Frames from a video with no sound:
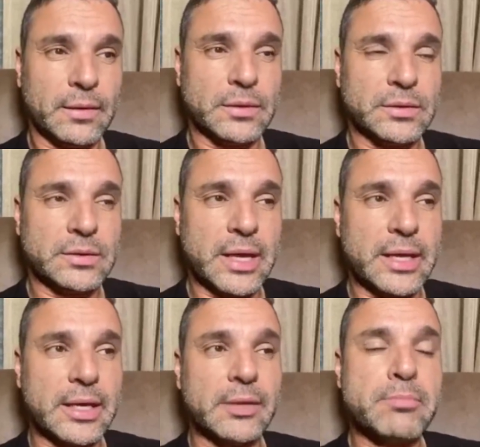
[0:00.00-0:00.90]

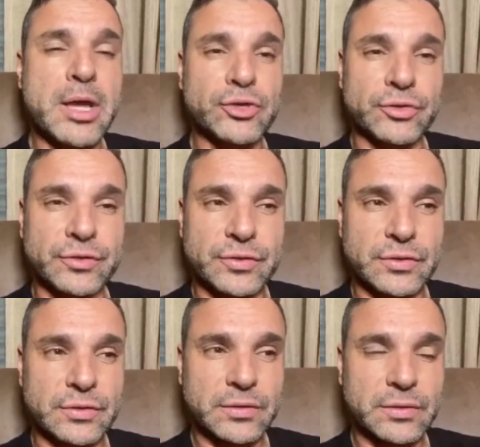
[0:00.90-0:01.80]
taking
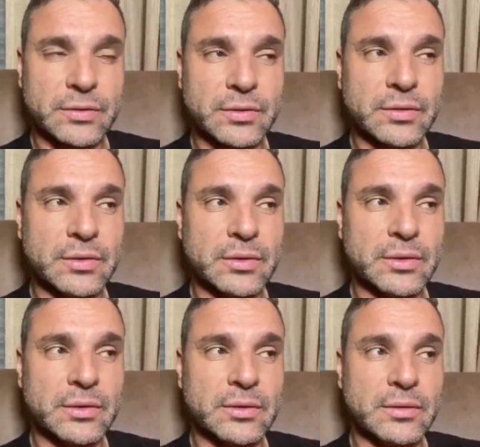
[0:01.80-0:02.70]
measures
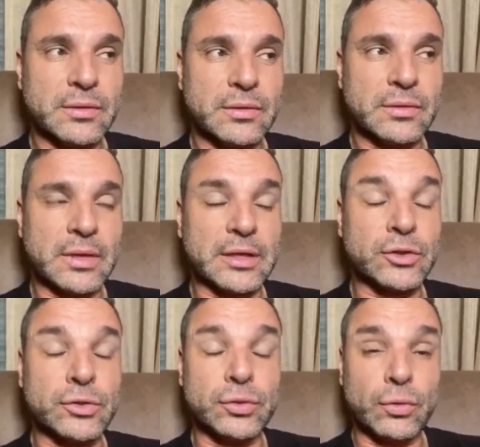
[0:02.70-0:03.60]

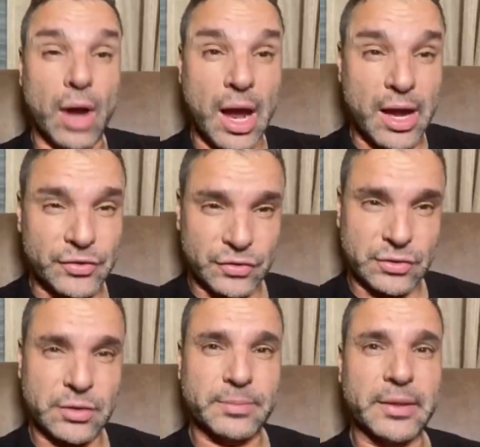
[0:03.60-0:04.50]
that to us,
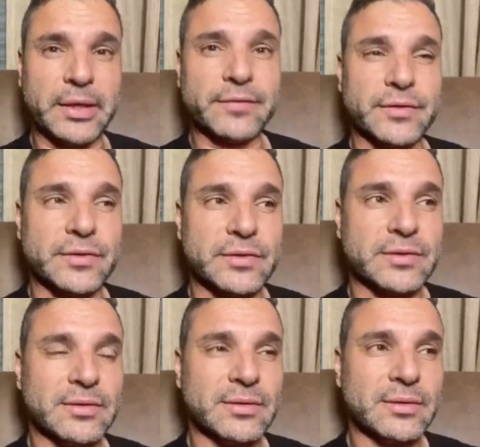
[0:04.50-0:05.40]
the believers,
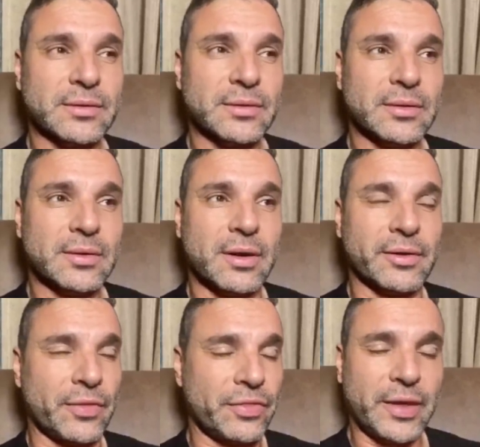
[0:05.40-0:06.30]
are
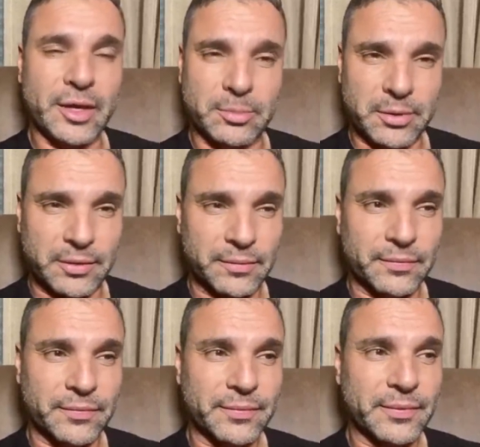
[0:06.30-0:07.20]
unthinkable.
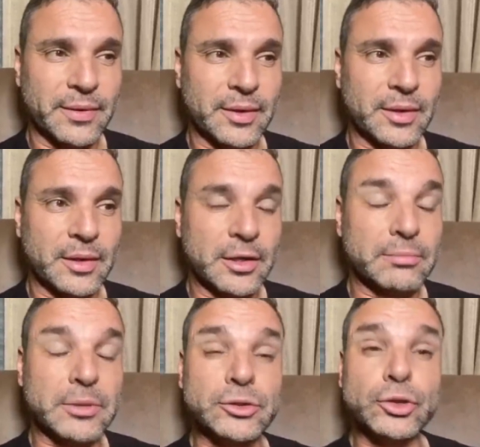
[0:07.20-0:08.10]

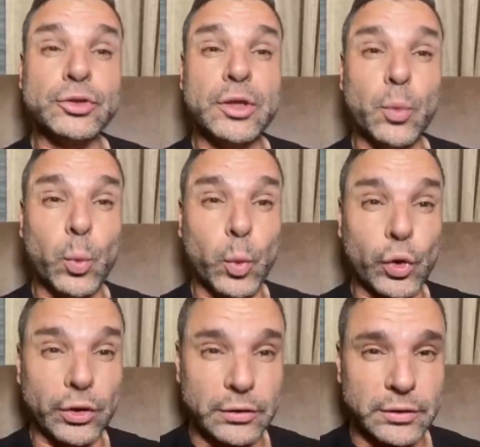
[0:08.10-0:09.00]
But to the
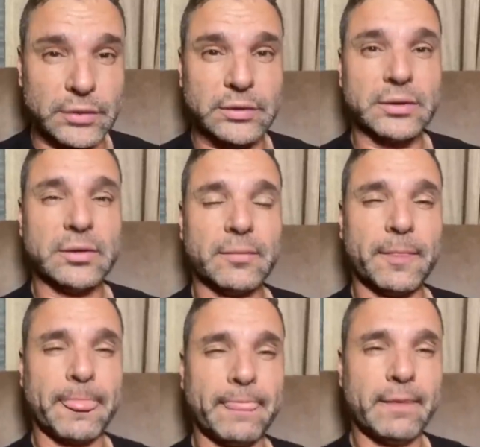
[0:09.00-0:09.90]
world,
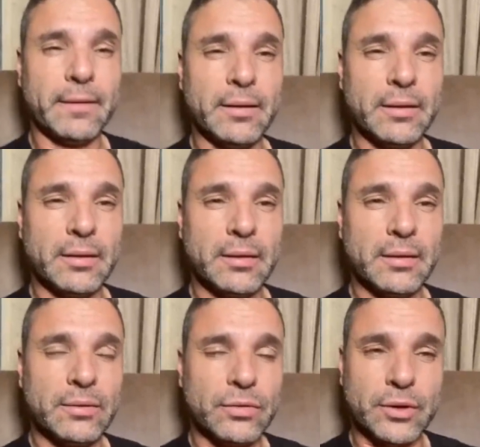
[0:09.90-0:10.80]

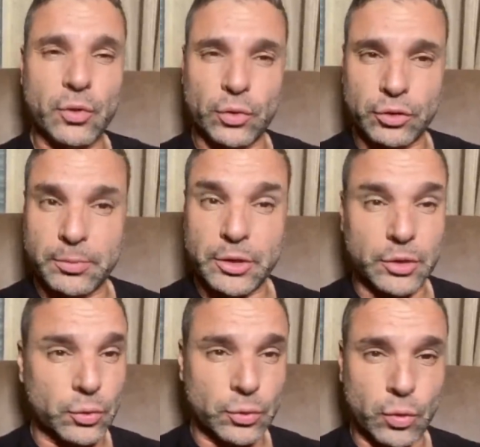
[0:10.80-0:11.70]
they're going to be the
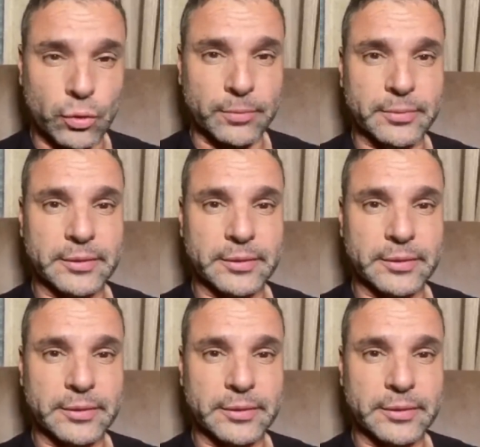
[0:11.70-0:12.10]
new norm.